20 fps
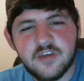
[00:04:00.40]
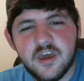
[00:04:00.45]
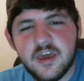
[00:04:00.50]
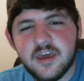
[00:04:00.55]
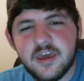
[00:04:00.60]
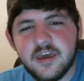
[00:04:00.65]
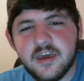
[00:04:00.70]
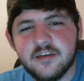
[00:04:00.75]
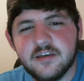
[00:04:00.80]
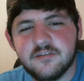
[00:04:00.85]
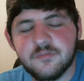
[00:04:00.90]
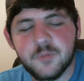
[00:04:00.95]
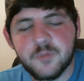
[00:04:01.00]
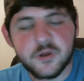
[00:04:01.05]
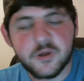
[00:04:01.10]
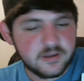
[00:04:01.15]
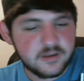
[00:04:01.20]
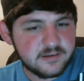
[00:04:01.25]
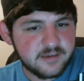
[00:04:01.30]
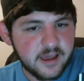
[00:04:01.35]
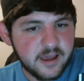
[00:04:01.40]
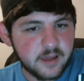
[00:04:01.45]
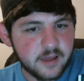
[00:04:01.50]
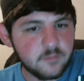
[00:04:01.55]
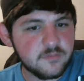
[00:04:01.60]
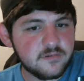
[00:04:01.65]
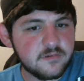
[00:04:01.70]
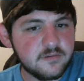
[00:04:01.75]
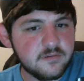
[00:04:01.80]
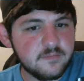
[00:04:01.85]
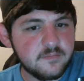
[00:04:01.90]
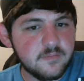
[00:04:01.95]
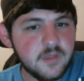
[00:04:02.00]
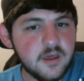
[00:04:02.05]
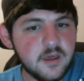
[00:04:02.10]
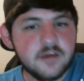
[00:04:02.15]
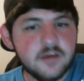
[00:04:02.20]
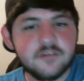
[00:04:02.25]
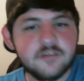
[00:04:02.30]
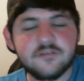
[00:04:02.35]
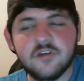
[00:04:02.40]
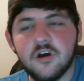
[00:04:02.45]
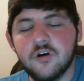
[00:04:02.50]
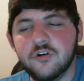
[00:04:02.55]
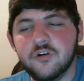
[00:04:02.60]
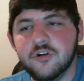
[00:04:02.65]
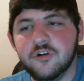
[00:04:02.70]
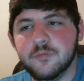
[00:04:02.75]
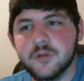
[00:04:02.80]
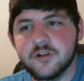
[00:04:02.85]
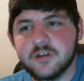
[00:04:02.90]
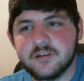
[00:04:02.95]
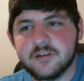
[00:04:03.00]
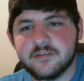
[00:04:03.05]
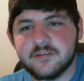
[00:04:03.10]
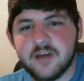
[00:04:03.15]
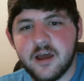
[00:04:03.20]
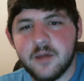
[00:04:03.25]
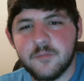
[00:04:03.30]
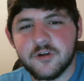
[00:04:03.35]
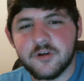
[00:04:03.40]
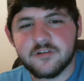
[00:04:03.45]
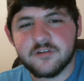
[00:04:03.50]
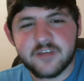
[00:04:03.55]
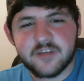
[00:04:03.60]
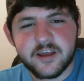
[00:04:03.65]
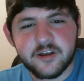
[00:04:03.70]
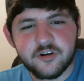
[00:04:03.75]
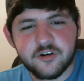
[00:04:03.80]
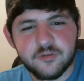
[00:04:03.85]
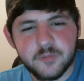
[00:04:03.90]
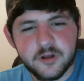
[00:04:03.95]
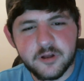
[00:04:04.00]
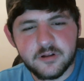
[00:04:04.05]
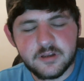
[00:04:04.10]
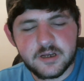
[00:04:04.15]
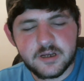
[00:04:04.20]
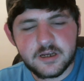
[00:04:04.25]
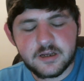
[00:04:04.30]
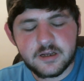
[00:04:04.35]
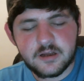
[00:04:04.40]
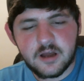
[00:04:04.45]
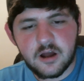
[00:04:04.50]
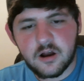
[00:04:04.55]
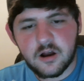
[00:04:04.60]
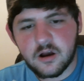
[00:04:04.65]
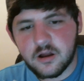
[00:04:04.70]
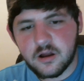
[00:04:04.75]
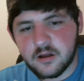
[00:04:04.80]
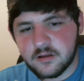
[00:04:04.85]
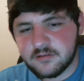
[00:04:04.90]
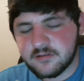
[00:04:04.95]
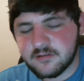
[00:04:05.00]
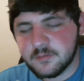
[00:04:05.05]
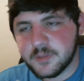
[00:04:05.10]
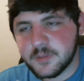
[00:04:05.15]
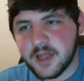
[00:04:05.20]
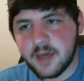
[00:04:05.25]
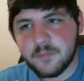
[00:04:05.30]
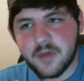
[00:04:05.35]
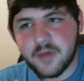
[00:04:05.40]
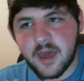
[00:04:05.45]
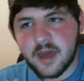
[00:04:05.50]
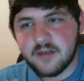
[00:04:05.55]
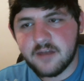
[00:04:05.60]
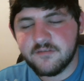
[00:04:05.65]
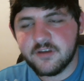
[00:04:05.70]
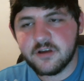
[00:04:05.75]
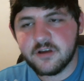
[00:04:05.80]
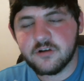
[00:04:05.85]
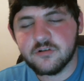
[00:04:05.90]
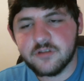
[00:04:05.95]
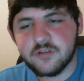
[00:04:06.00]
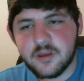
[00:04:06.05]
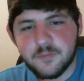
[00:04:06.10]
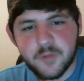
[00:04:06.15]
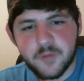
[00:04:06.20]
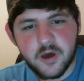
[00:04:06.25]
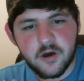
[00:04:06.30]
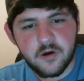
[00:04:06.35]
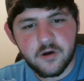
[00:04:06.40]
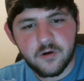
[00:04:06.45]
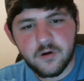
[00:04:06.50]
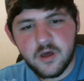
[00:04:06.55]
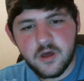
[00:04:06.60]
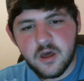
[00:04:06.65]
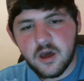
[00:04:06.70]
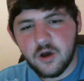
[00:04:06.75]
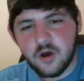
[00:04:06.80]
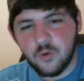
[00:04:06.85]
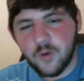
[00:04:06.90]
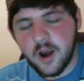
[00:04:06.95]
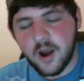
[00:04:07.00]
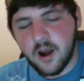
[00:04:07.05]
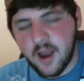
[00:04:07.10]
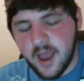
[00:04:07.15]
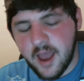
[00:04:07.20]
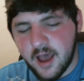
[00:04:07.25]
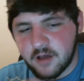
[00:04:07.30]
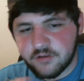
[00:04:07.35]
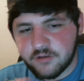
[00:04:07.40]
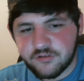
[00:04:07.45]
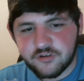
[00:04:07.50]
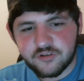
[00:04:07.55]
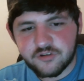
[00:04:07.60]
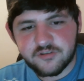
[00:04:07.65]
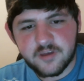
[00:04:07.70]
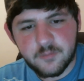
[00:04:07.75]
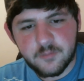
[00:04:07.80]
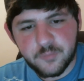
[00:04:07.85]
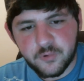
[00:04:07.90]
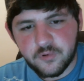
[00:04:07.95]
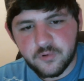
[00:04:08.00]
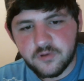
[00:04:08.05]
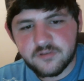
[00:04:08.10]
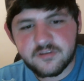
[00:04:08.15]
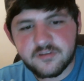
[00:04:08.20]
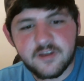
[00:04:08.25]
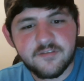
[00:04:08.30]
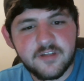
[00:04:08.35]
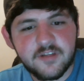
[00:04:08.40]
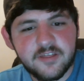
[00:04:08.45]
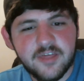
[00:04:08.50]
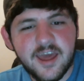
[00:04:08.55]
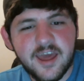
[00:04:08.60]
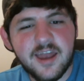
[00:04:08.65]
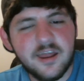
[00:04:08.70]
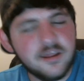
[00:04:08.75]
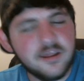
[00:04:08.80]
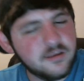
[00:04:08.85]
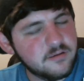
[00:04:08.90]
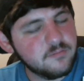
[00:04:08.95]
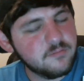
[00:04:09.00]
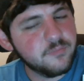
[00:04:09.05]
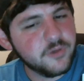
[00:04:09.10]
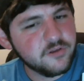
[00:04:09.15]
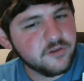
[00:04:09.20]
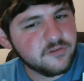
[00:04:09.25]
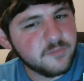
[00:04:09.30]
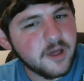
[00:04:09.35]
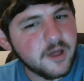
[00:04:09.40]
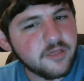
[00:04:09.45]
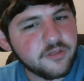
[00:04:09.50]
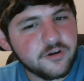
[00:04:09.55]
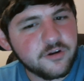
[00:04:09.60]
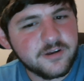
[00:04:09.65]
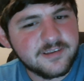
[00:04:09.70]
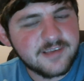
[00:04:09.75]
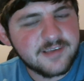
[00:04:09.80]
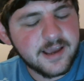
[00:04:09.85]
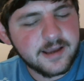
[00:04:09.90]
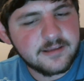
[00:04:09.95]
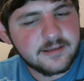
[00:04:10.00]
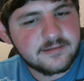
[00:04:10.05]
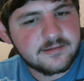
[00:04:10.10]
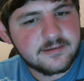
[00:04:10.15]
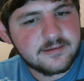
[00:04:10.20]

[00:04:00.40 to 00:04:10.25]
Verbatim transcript: is building times. So your building time on a standard building, or a supply pad, a vehicle depot, a warehouse, your temple, stuff like that, it builds about 30 seconds.